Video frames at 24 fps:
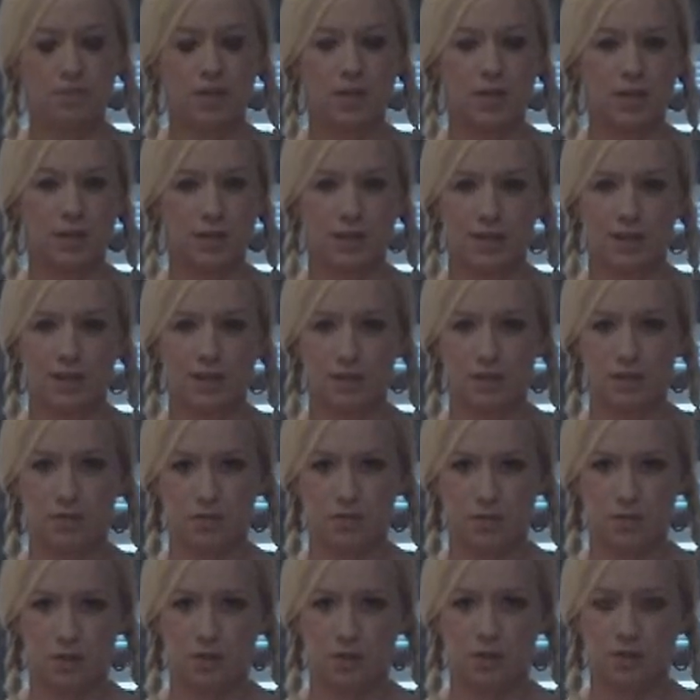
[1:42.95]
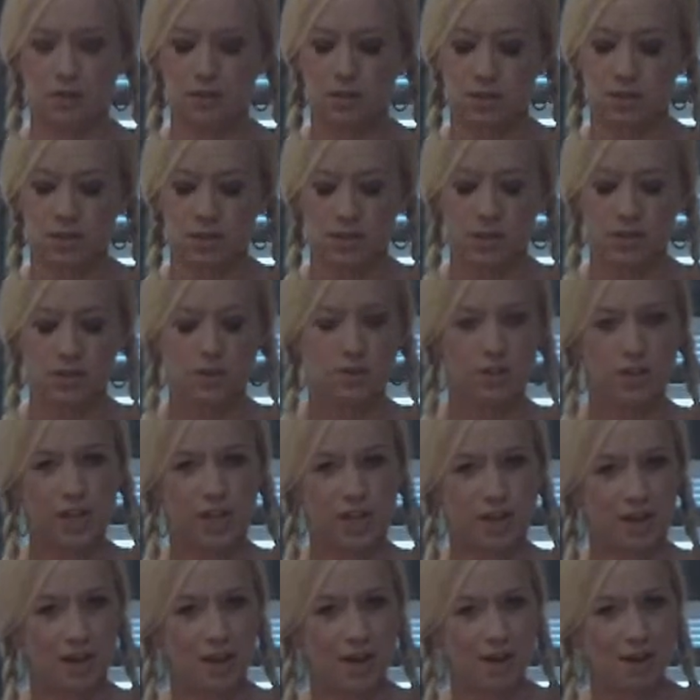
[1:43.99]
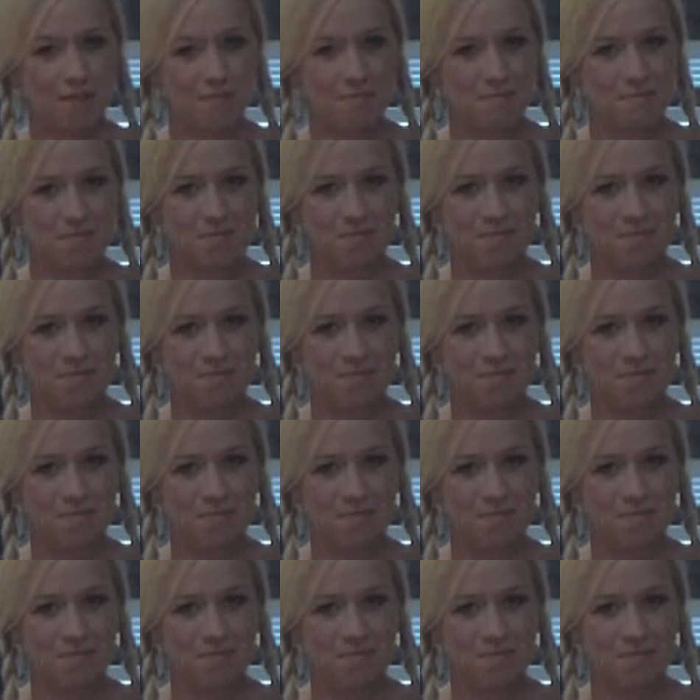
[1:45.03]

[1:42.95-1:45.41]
and a dash of salt. Shake it up,